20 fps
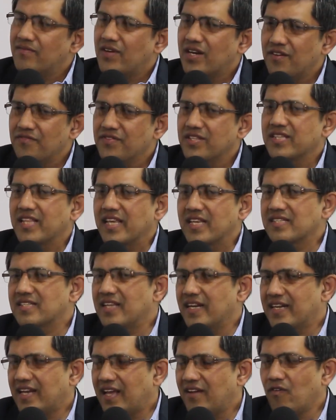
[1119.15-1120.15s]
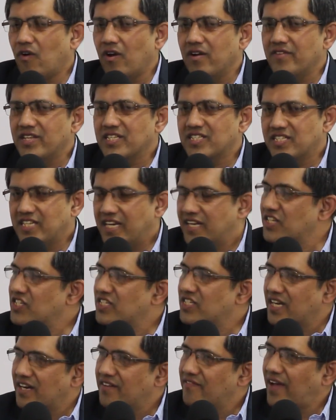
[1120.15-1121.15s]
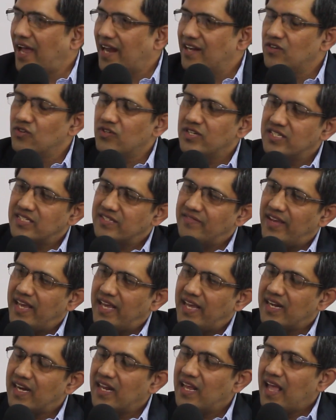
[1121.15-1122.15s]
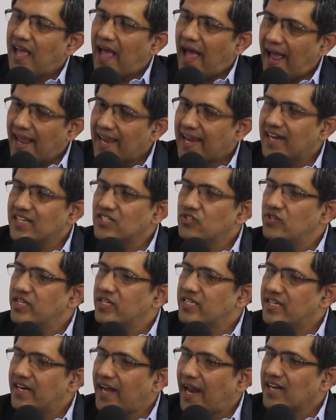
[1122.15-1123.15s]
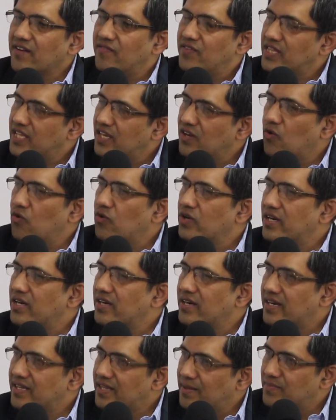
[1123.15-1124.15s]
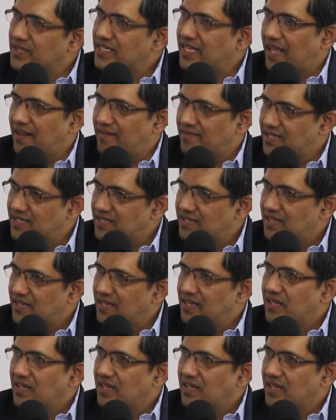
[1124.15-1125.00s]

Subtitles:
One of the things that I've always cherished and valued is where I get to interact with the owner themselves,